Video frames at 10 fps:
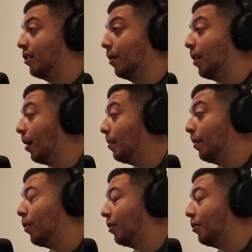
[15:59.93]
I mean,
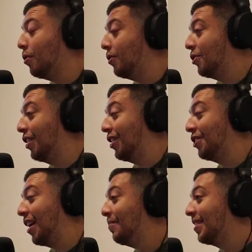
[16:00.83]
I'm not
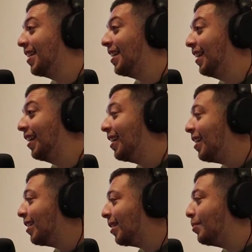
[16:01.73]
ashamed to say it.
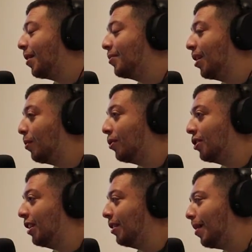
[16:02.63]
Sometimes I watch
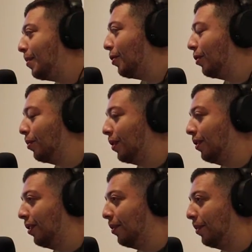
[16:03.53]
these, maybe the one
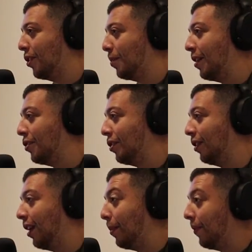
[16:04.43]
that we just mentioned,
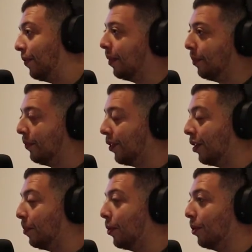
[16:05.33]
and we've done a
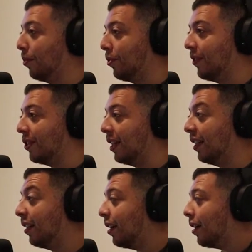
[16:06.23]
pod on previously.
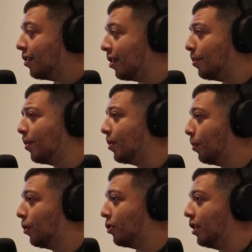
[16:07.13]
Sometimes I
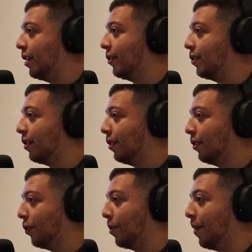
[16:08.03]
watch these
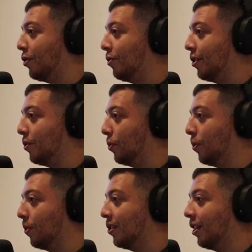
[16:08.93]
documentaries
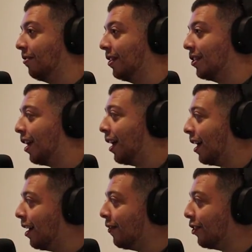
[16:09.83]
or series,
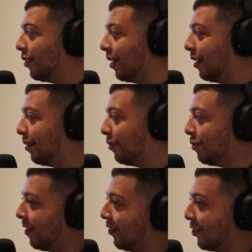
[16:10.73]
and I have to, like, look
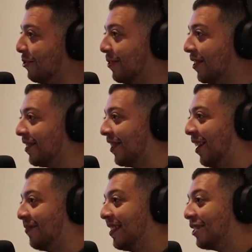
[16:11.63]
around the corner to,
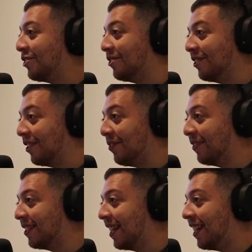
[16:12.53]
like, make sure no
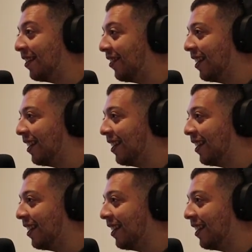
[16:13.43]
one's there. Like,